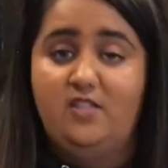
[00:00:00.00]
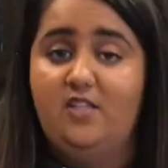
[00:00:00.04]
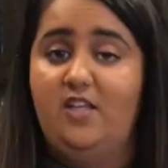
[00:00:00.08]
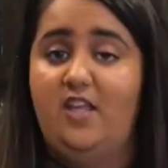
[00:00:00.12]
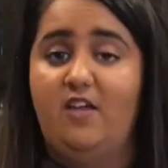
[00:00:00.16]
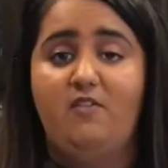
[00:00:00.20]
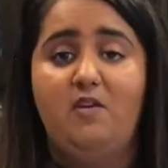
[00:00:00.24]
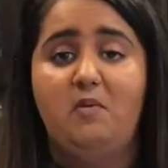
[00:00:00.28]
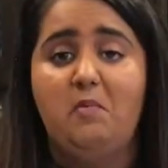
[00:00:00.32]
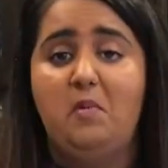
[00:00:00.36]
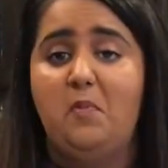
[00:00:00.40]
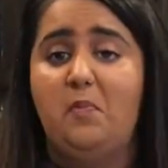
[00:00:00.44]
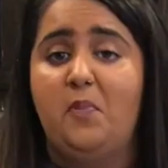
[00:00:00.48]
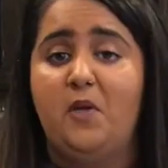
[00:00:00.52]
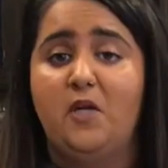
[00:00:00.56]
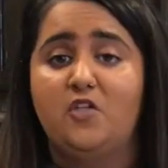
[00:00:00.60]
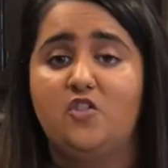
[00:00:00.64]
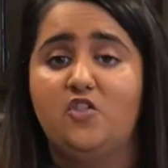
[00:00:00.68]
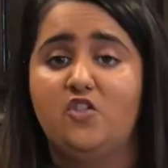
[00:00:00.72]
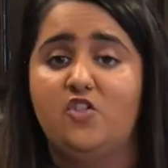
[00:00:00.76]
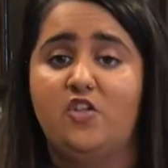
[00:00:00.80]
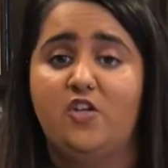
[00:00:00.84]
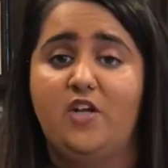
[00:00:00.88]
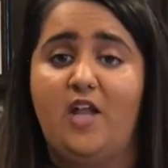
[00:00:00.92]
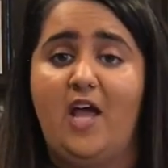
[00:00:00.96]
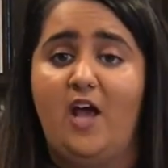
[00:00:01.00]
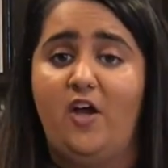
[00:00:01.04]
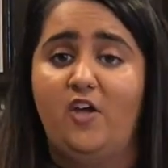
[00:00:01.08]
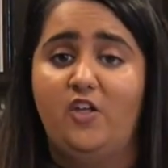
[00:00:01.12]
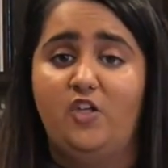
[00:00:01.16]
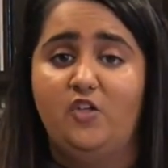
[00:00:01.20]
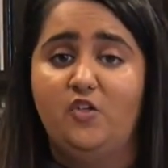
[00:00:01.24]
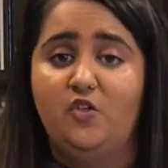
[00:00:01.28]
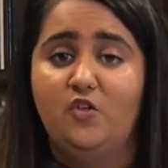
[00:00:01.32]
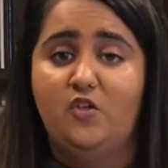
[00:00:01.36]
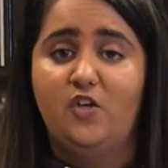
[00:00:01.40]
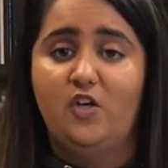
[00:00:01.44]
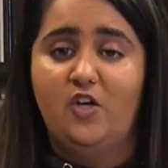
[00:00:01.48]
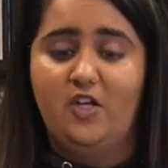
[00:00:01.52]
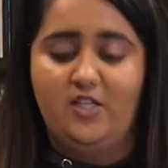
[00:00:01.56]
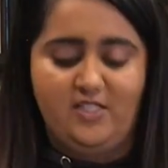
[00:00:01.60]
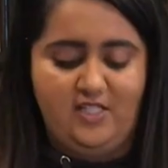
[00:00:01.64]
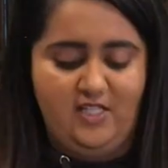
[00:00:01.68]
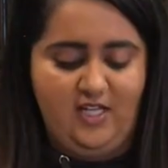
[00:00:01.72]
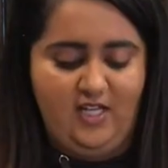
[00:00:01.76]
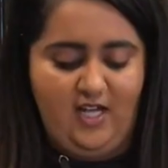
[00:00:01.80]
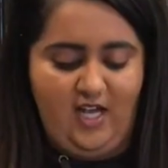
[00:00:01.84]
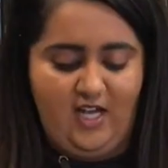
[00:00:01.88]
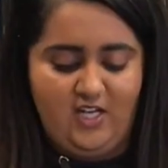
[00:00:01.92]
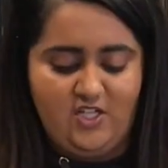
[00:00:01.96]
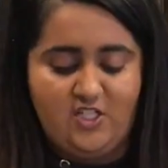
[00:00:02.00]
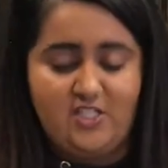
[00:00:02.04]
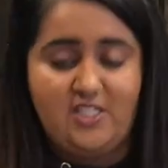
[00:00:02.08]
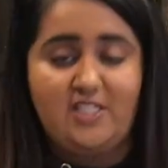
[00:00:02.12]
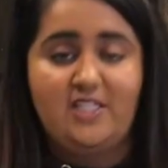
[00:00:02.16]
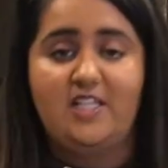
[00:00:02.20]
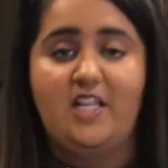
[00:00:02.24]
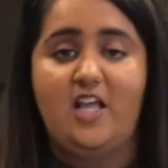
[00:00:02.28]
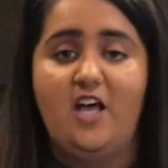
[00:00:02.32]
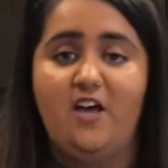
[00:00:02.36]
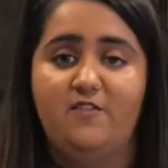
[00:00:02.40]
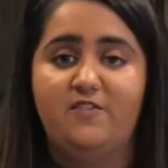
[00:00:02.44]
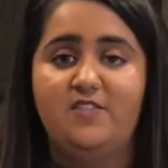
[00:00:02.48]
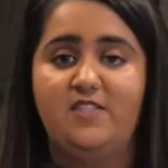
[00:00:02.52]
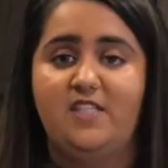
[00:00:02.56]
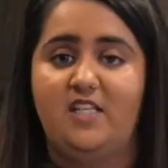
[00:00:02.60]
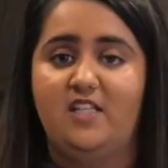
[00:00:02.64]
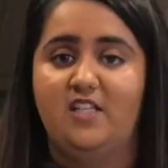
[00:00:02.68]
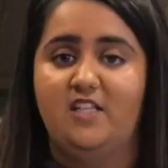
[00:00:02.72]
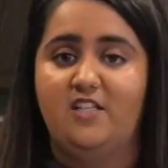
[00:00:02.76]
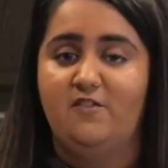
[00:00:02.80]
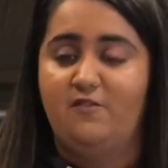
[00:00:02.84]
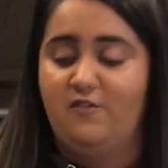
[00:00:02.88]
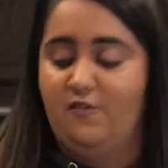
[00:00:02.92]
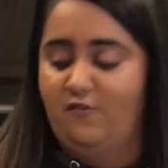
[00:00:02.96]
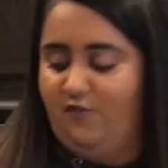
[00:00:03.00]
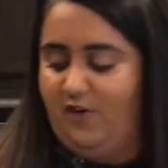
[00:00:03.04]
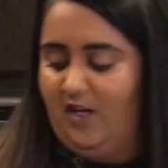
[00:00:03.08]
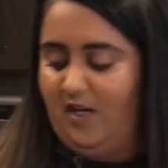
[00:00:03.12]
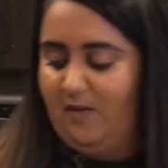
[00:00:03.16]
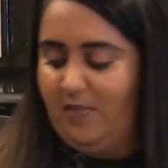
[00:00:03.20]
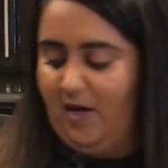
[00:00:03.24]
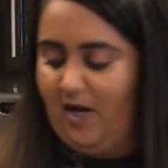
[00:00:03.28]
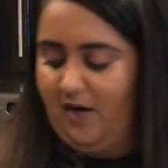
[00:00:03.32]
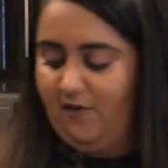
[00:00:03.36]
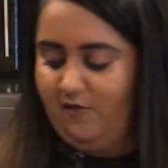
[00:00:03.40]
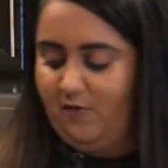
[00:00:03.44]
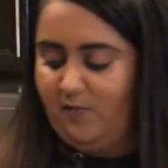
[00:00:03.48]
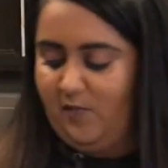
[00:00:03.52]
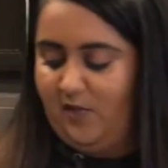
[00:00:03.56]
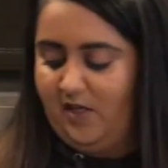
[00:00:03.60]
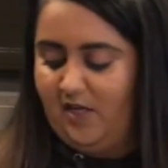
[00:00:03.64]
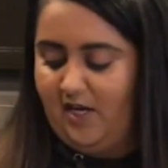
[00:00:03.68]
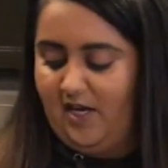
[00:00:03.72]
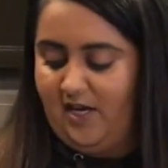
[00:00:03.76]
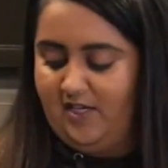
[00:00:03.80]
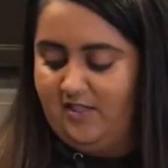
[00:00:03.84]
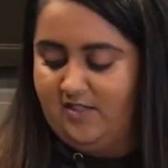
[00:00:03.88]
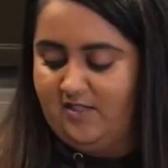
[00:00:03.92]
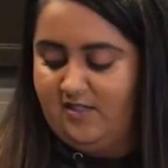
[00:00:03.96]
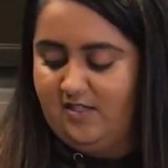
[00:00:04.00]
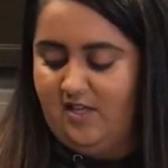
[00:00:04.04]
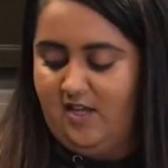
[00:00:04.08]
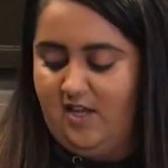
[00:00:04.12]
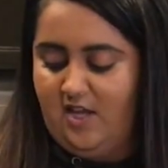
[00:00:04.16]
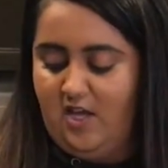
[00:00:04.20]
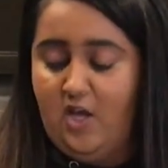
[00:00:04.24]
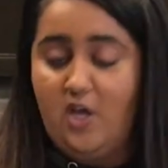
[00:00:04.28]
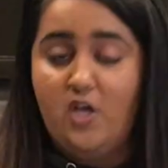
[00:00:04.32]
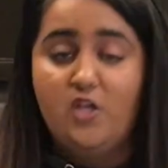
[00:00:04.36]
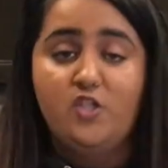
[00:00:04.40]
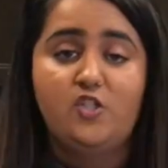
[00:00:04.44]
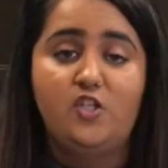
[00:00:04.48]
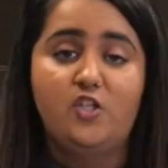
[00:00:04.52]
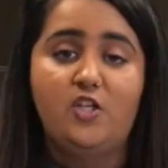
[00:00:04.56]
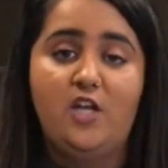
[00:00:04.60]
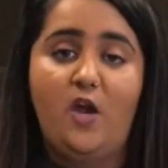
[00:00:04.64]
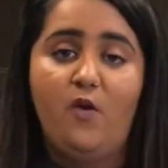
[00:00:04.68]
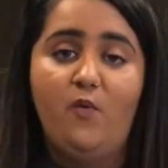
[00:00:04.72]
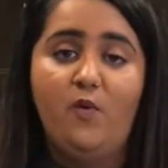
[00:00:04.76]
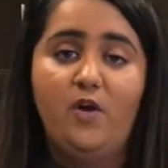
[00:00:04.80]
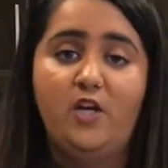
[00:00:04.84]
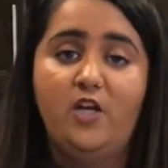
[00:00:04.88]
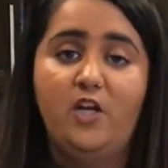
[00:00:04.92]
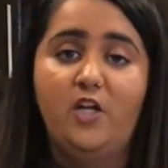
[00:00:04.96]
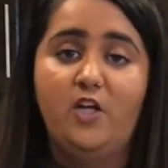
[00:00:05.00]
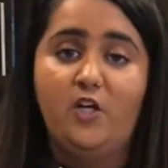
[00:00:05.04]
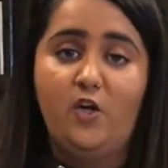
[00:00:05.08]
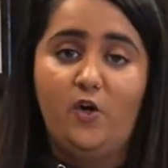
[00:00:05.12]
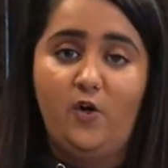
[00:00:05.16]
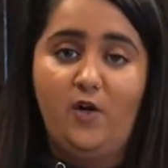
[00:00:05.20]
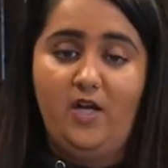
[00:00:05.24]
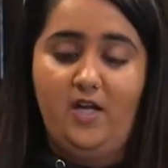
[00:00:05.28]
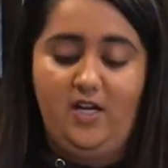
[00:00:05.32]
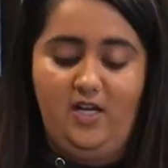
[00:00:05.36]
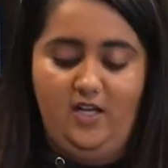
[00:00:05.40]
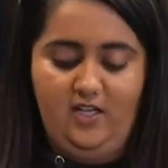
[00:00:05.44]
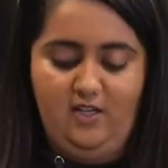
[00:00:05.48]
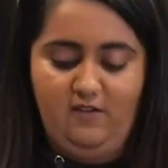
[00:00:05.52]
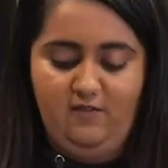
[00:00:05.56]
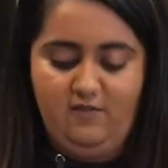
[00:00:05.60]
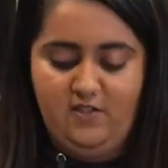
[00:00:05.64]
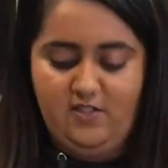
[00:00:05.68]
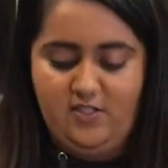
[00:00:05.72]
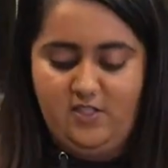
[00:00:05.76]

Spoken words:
giving me pictures on how you cooked it. I just love seeing the different feedback from you guys. So now we're gonna go ahead and give